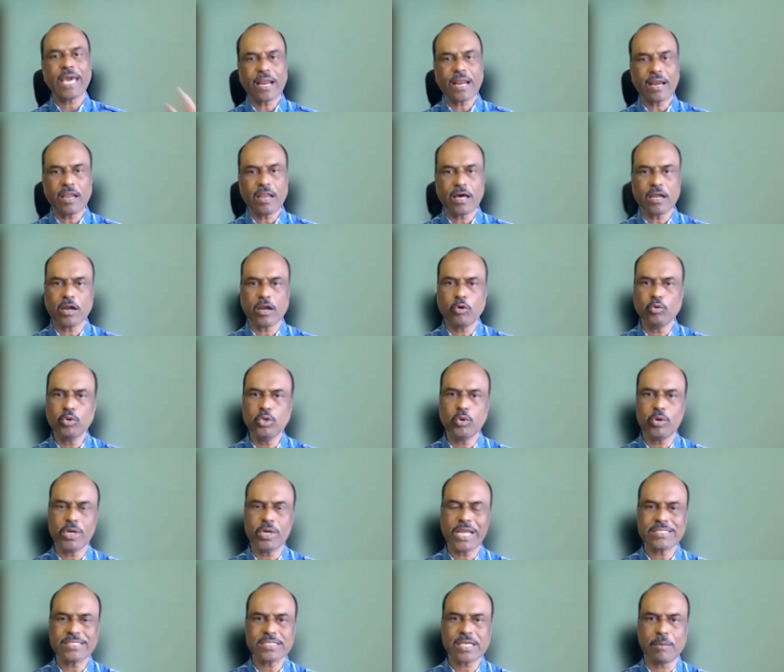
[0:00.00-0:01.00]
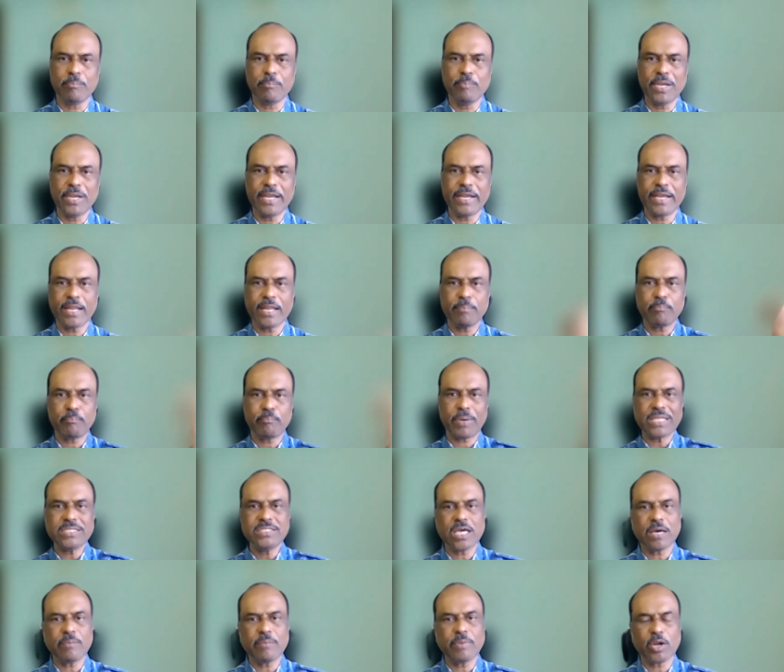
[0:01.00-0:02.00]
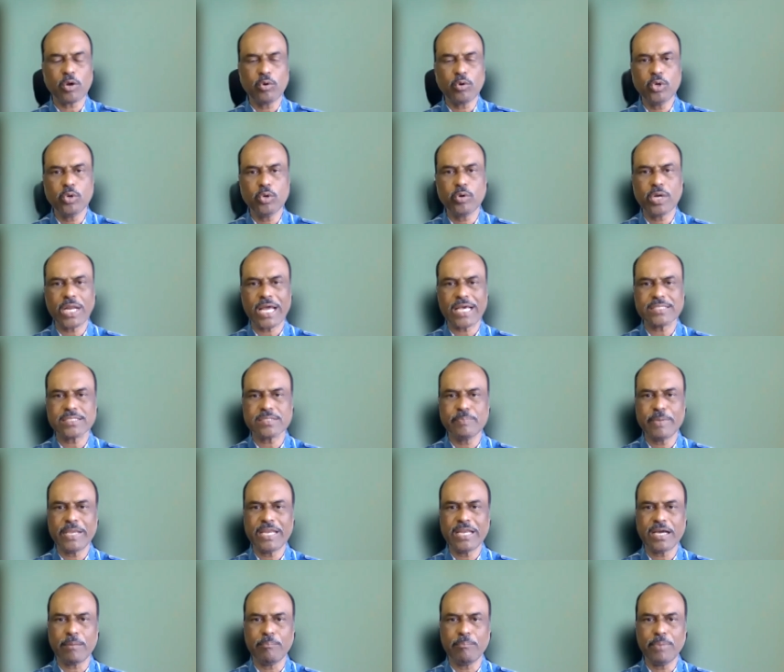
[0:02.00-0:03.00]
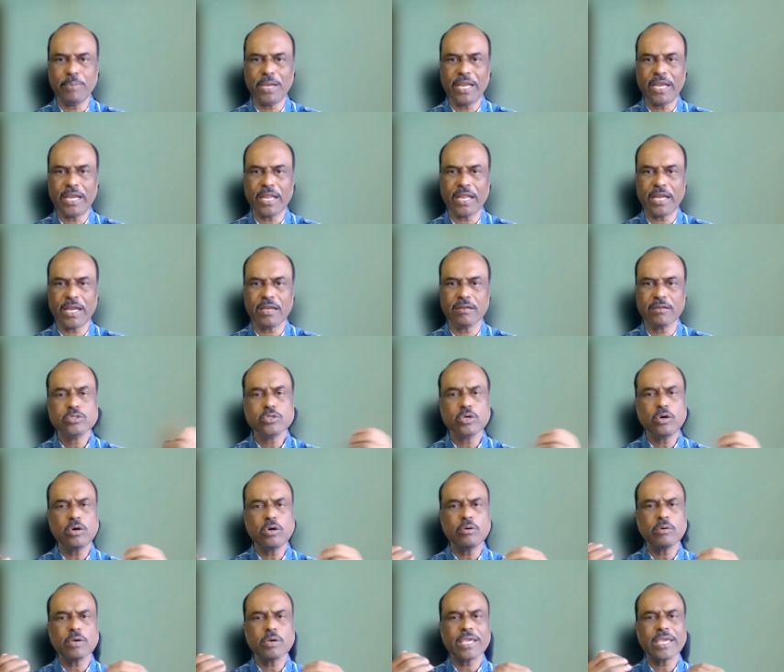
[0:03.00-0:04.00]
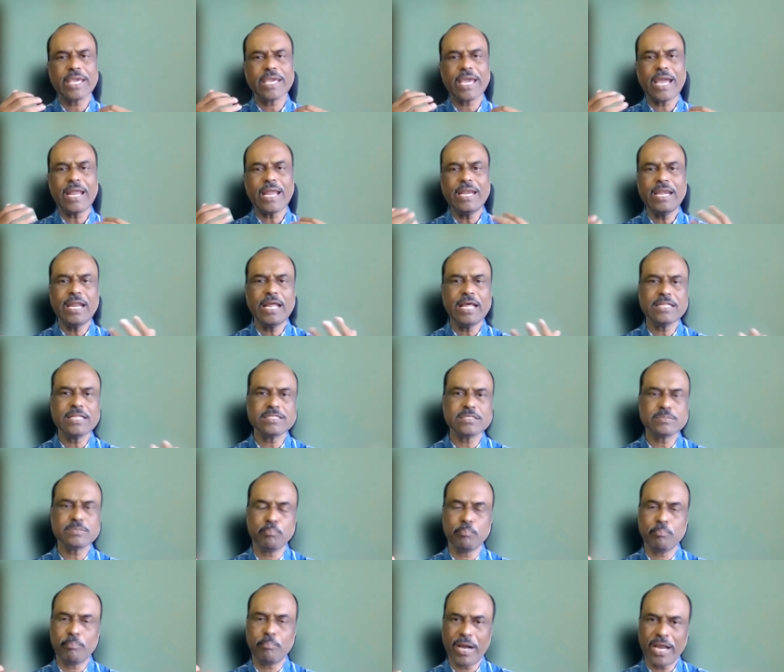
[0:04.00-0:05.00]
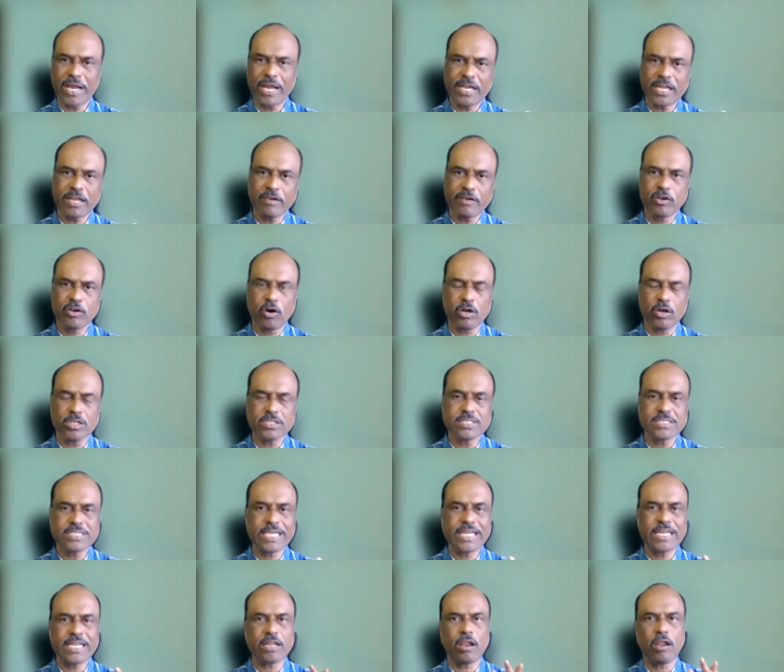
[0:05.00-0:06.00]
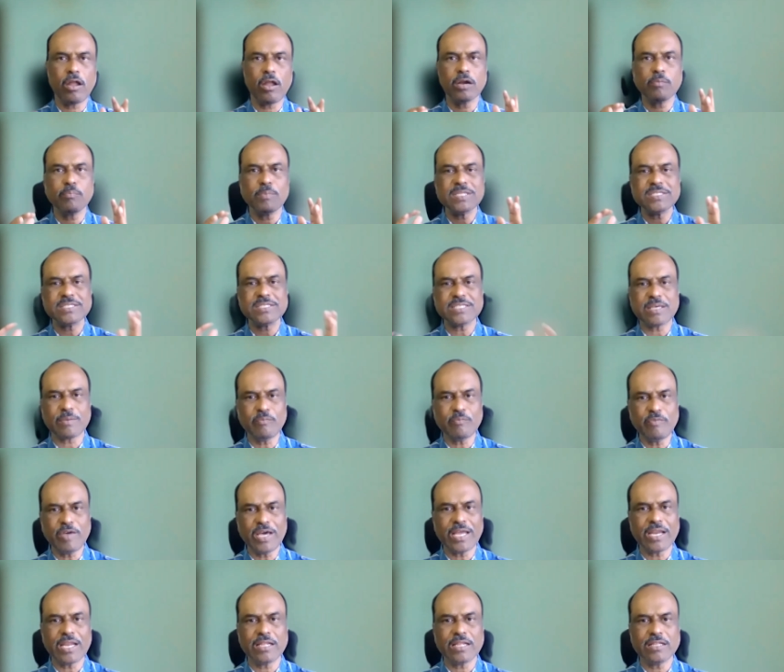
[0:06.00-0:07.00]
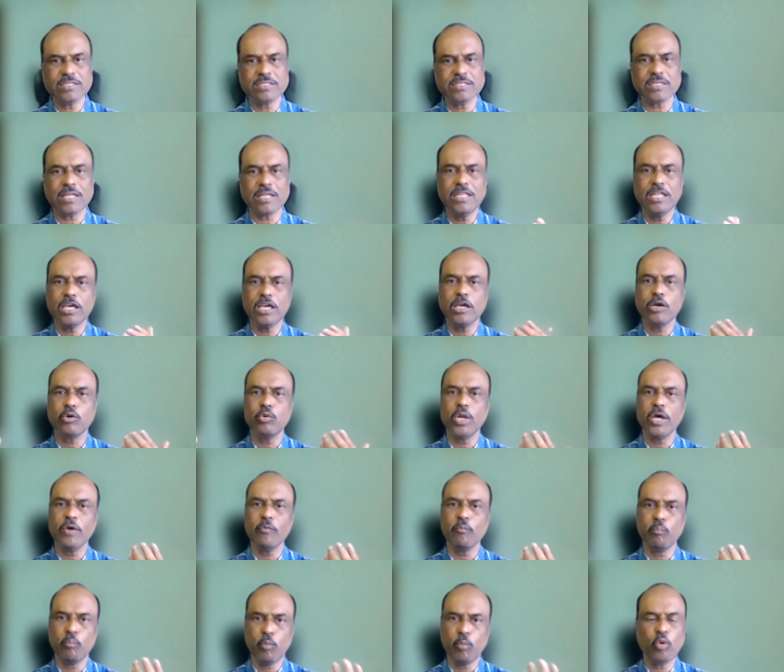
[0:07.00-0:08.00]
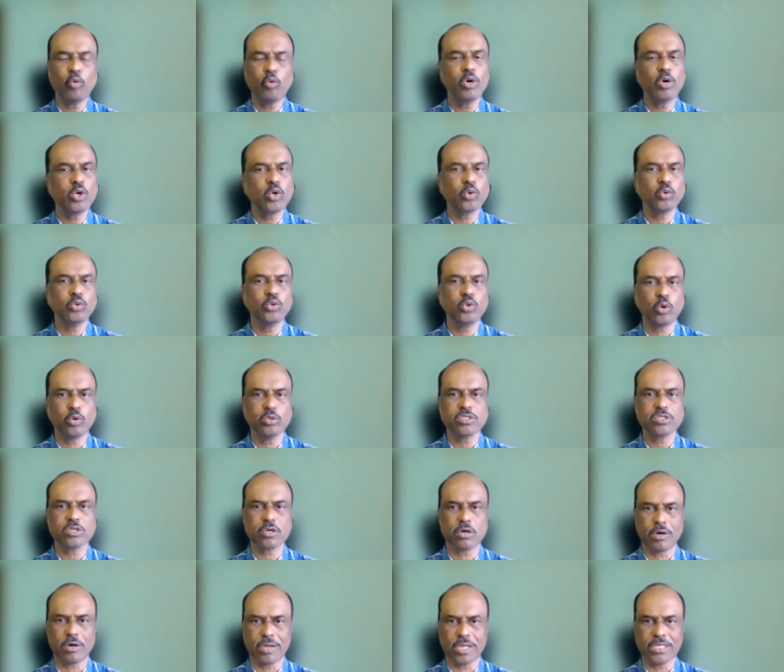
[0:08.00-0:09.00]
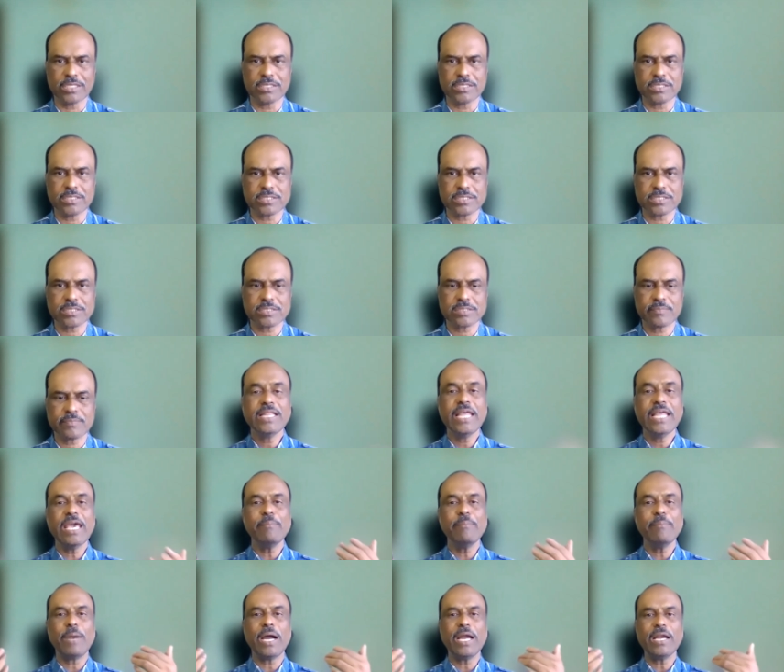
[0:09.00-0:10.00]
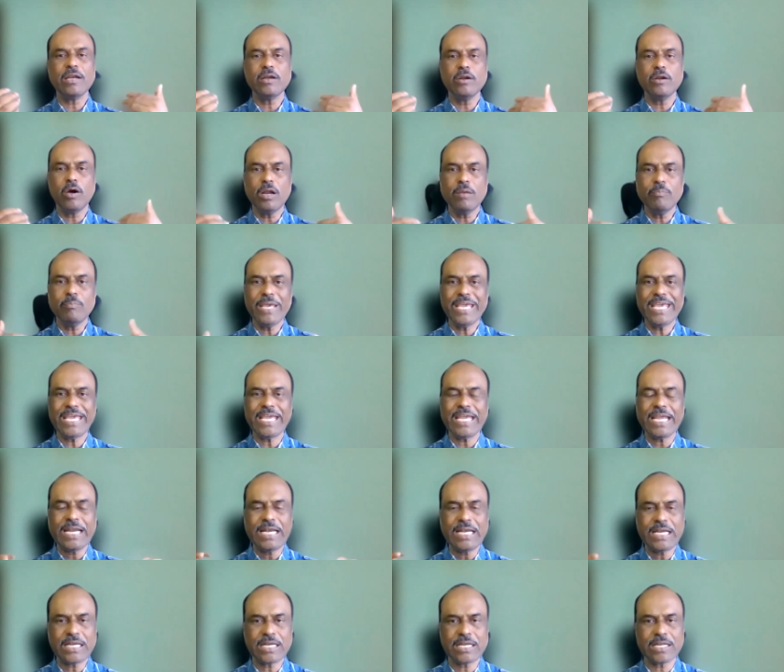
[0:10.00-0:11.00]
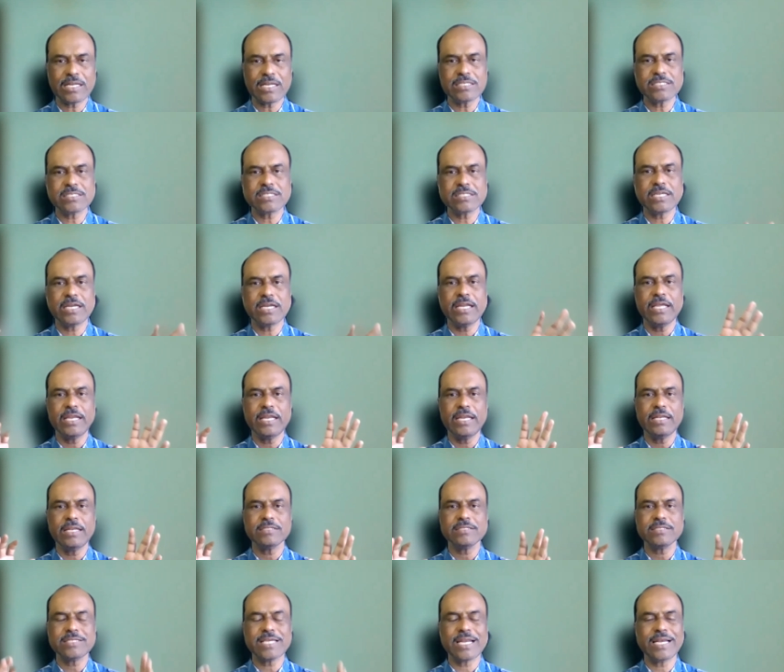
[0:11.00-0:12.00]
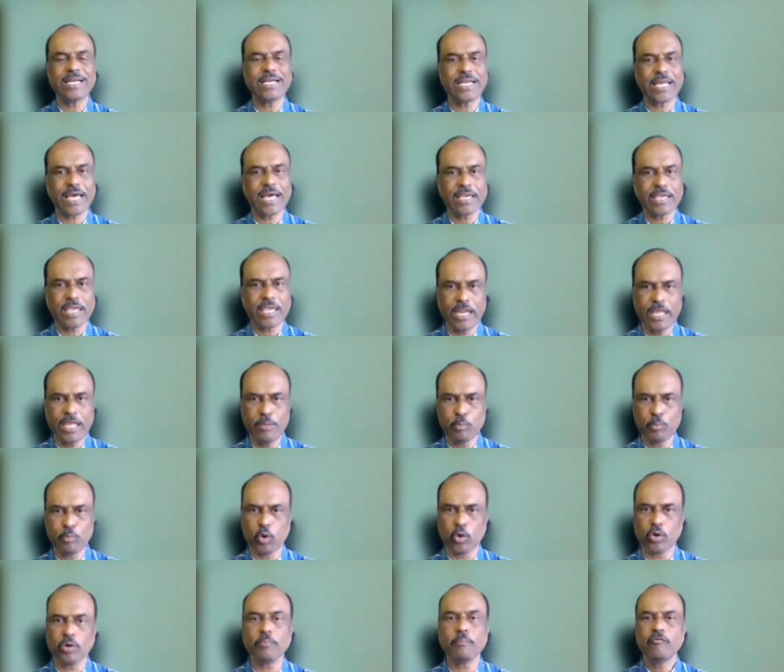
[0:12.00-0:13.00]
Kerala round one has completed. Punjab round one has been completed. So candidates might have got seat allotment somewhere else and they could have moved to those colleges. They might not be interested in in CENTAC anymore.